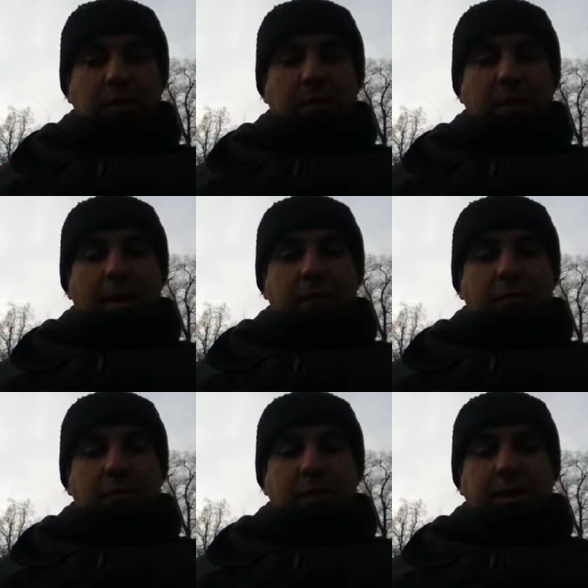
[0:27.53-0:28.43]
the mind
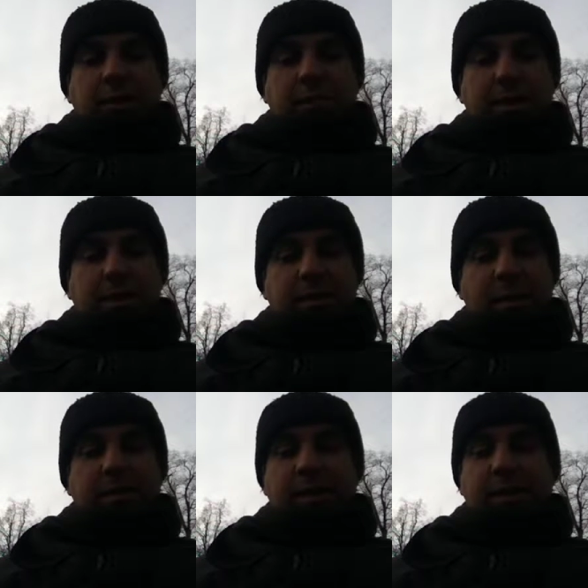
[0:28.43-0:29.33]
could, in the midst
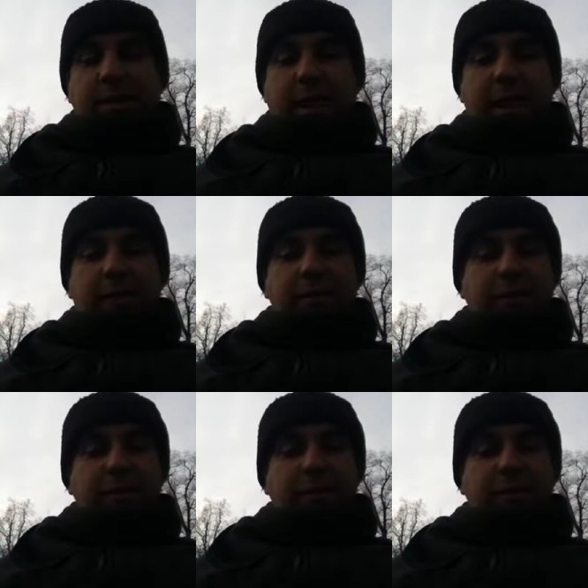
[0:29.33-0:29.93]
of an entire